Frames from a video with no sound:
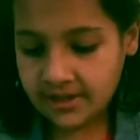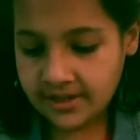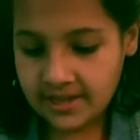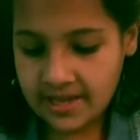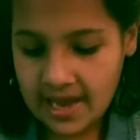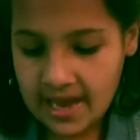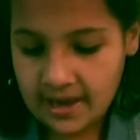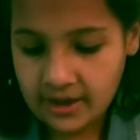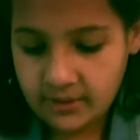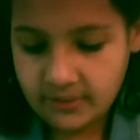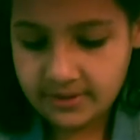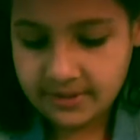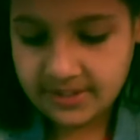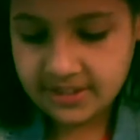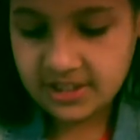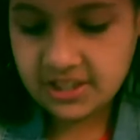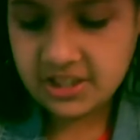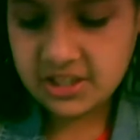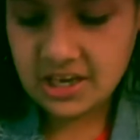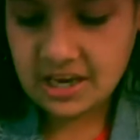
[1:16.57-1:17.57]
now
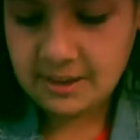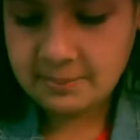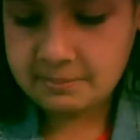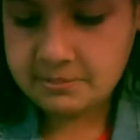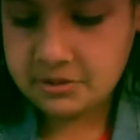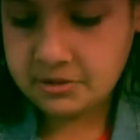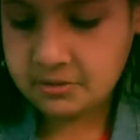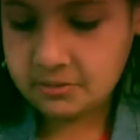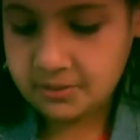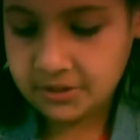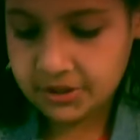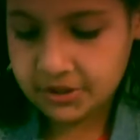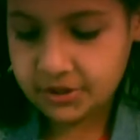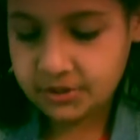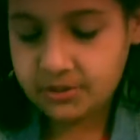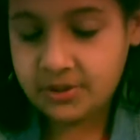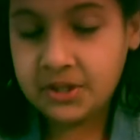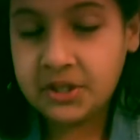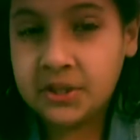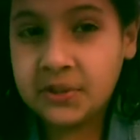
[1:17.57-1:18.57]
this is optional, but
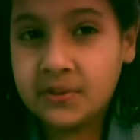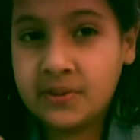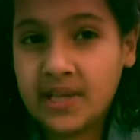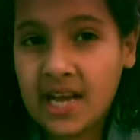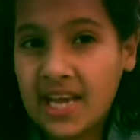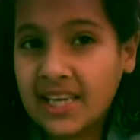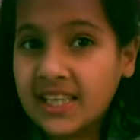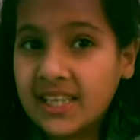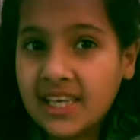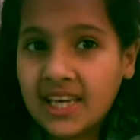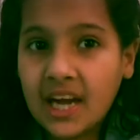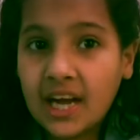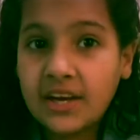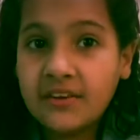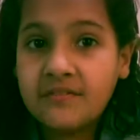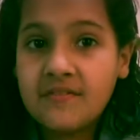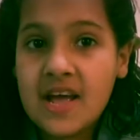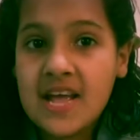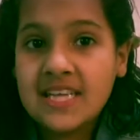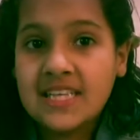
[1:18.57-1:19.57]
you can use any kind
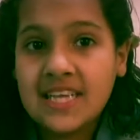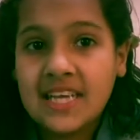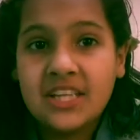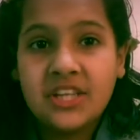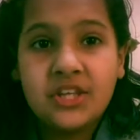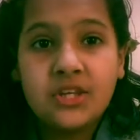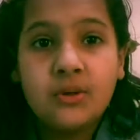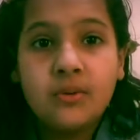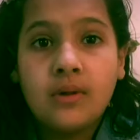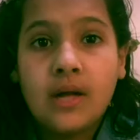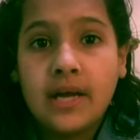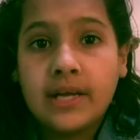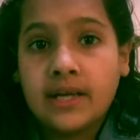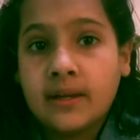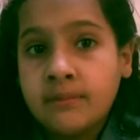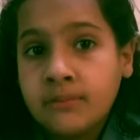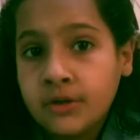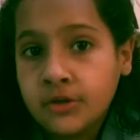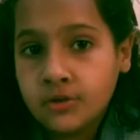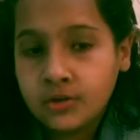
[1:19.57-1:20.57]
of essence you like.
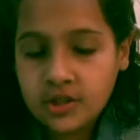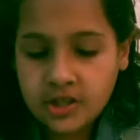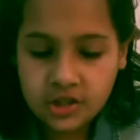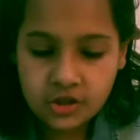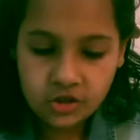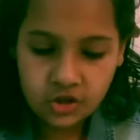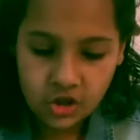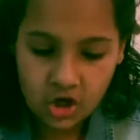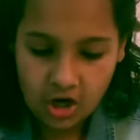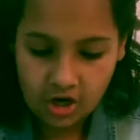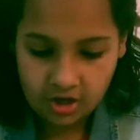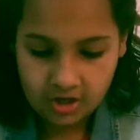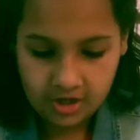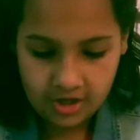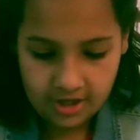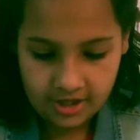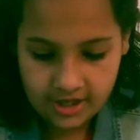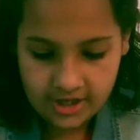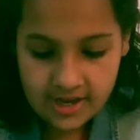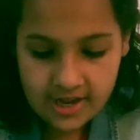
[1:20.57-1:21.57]
I'm using
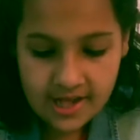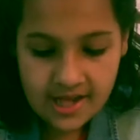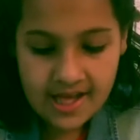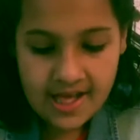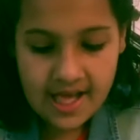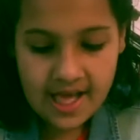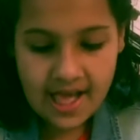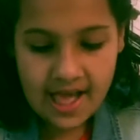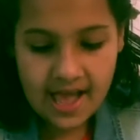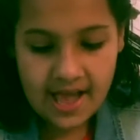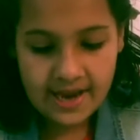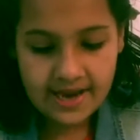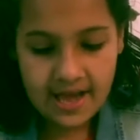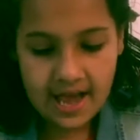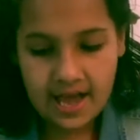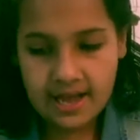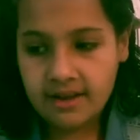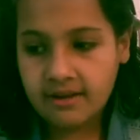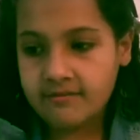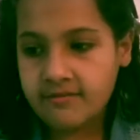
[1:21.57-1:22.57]
chocolate. And
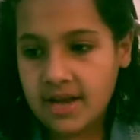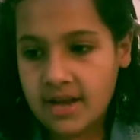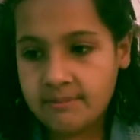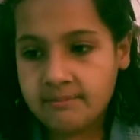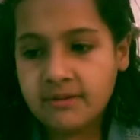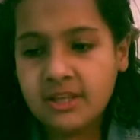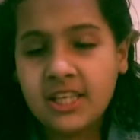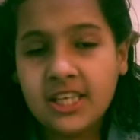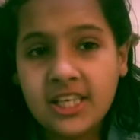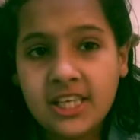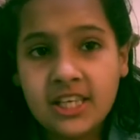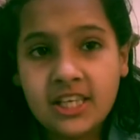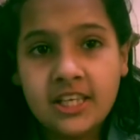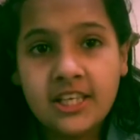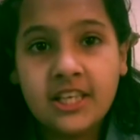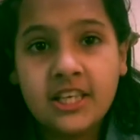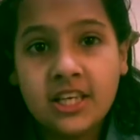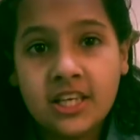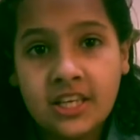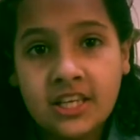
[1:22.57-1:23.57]
I have emptied
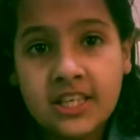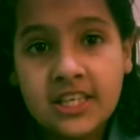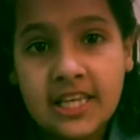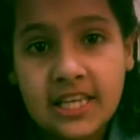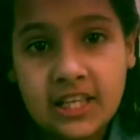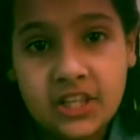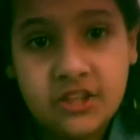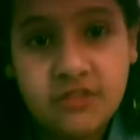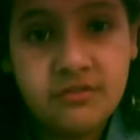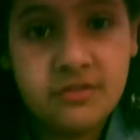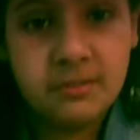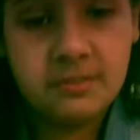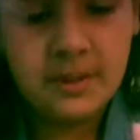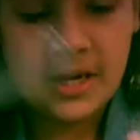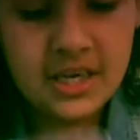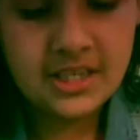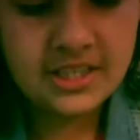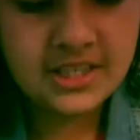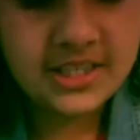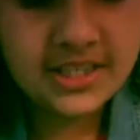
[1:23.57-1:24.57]
the contents of the
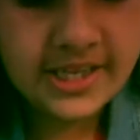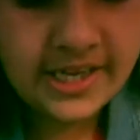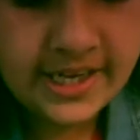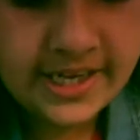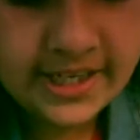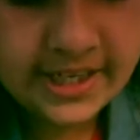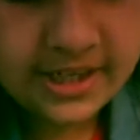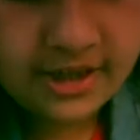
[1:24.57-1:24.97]
box cake